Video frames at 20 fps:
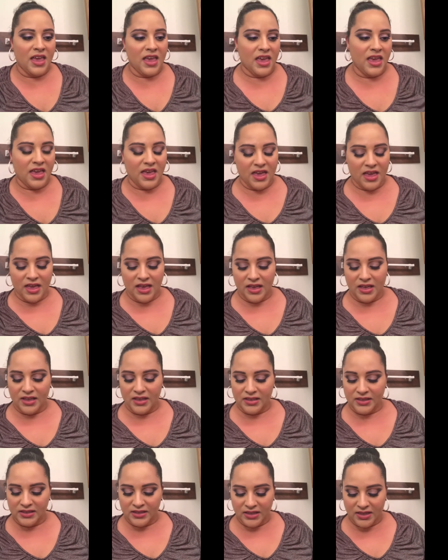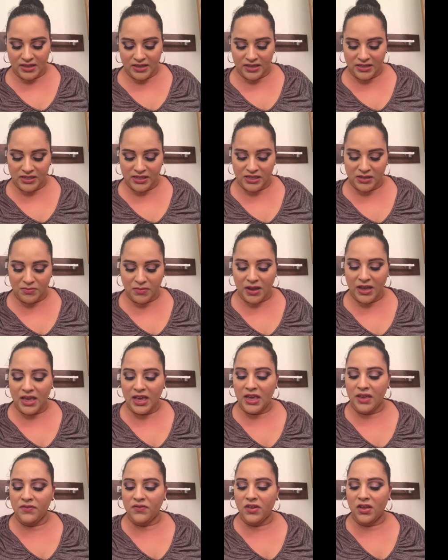And this is my
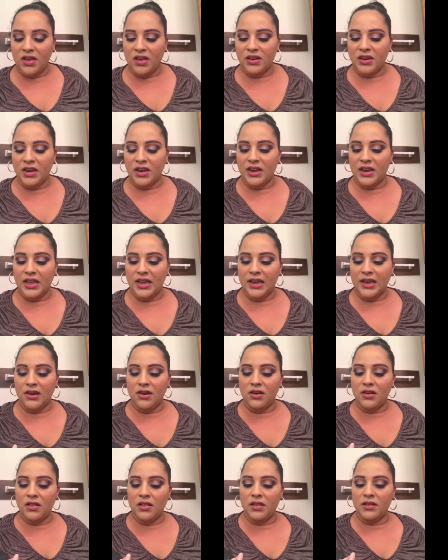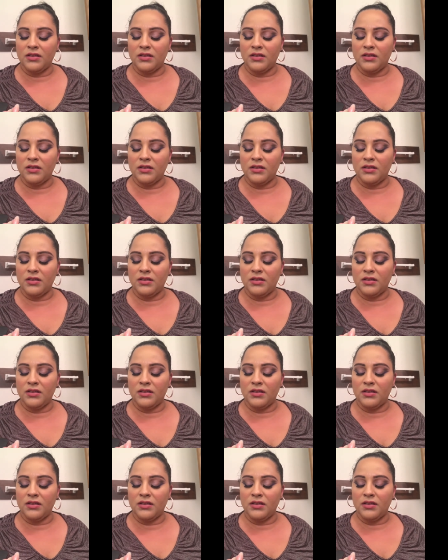Avon Nail